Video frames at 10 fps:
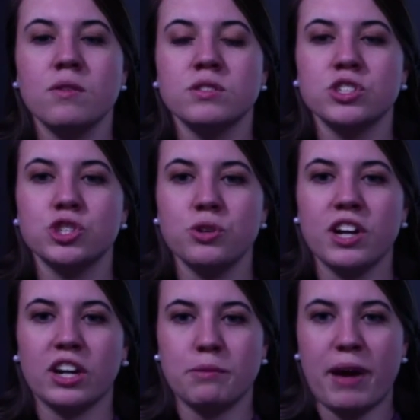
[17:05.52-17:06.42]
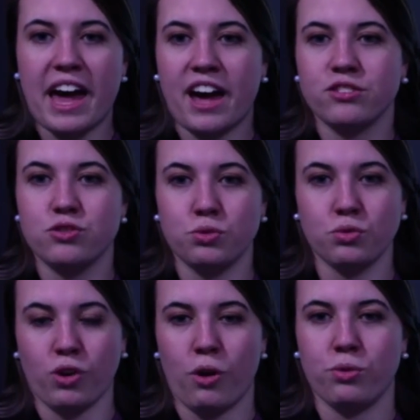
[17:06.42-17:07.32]
shoot it on a path to
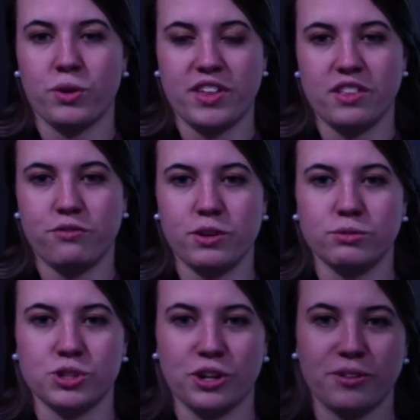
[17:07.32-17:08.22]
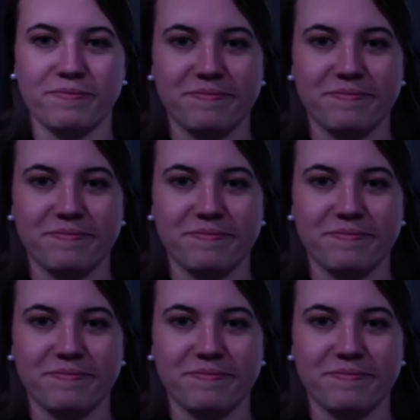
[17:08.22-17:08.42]
growth within the future.